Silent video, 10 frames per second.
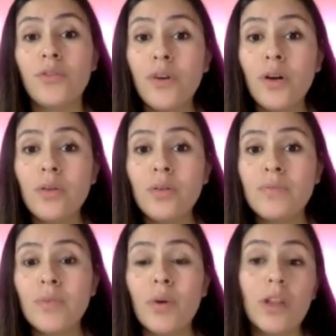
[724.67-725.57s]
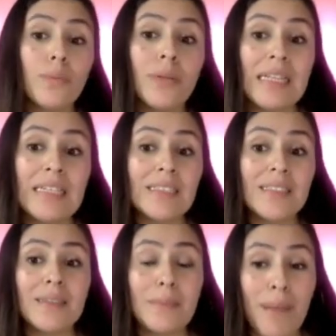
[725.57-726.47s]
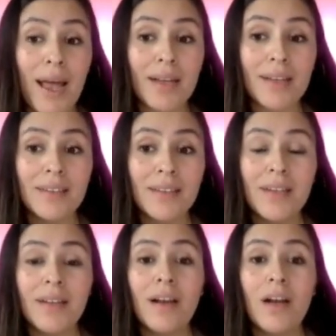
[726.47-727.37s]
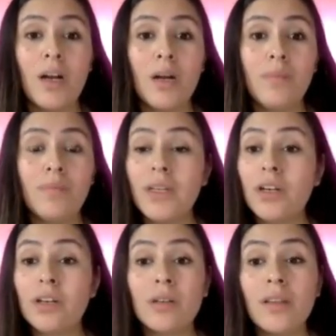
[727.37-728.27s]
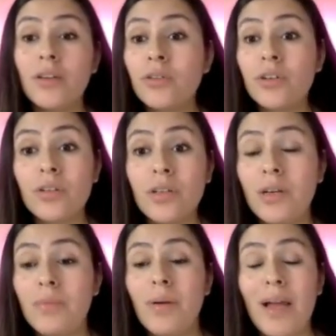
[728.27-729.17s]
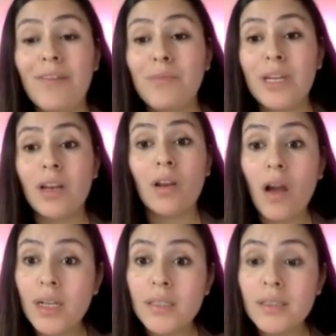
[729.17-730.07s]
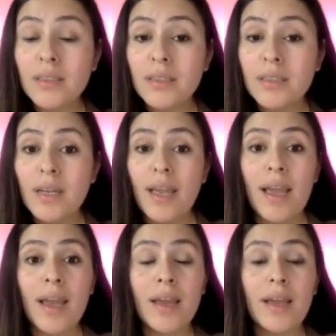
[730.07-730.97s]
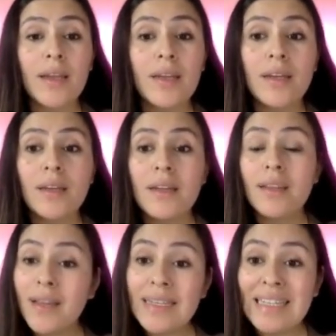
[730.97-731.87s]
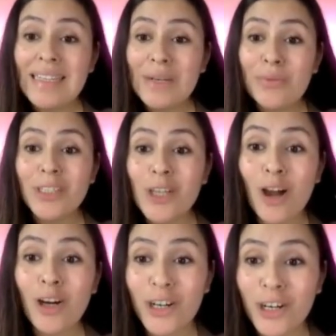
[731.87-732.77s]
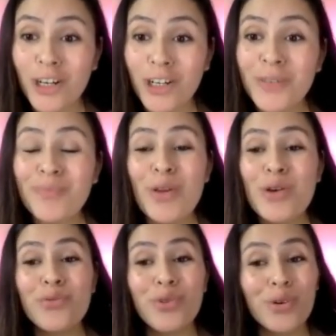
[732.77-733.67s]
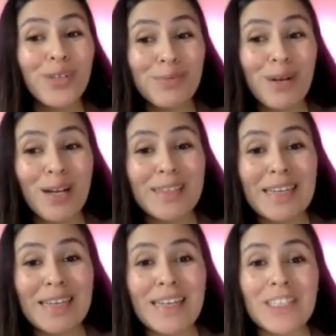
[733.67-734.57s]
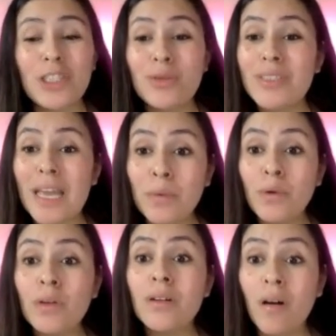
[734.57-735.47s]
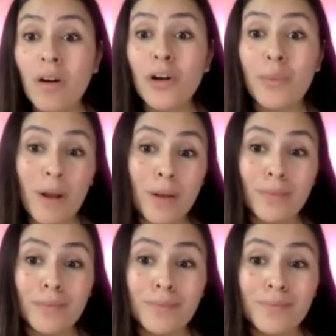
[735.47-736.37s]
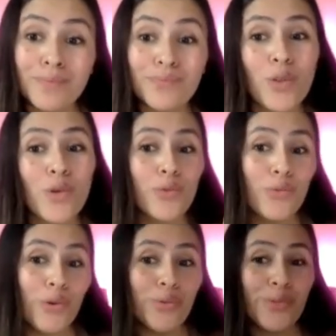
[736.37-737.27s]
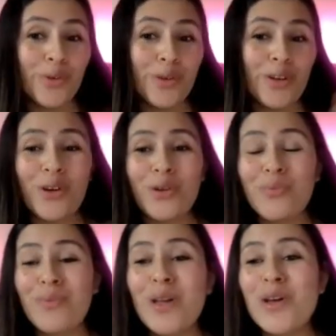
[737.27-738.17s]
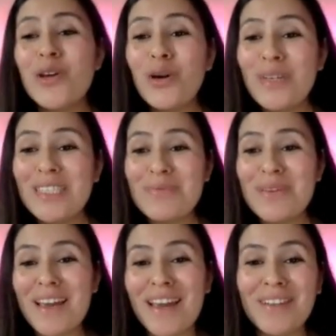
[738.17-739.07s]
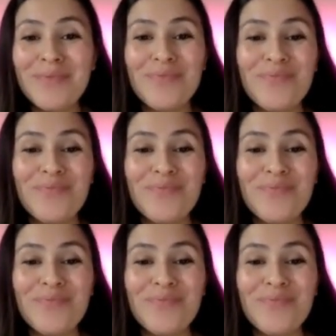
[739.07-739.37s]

the phone while the police is in the back. Little girl could have been lost, and luckily we taught her rote responding, and she was able to call her mom. Woo, go BCBA.